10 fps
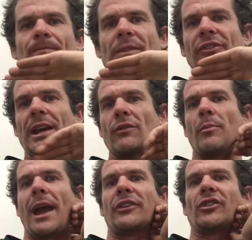It's never a
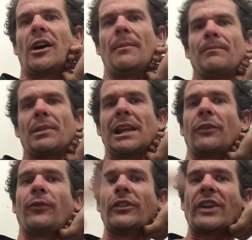bad time, but let it
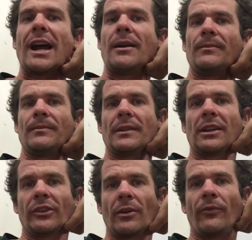fizz out,
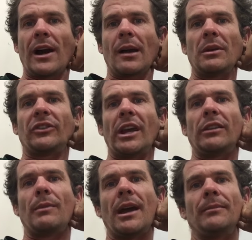because it can fuck up your
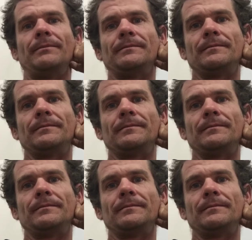teeth, man.